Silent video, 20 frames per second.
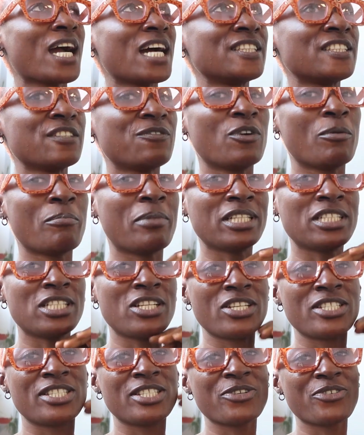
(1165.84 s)
And then for
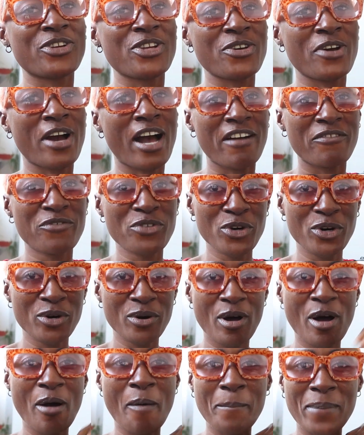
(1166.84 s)
bachelor's degree, you have your
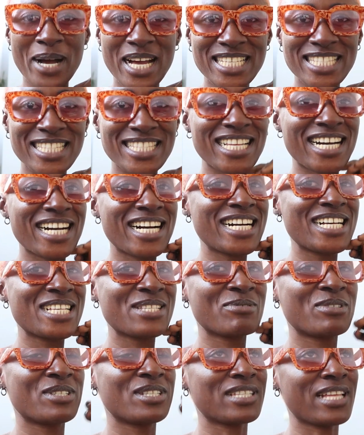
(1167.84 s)

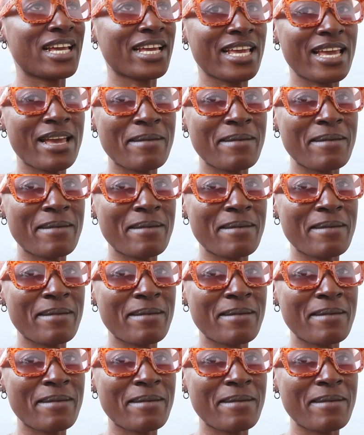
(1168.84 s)
master's, which is like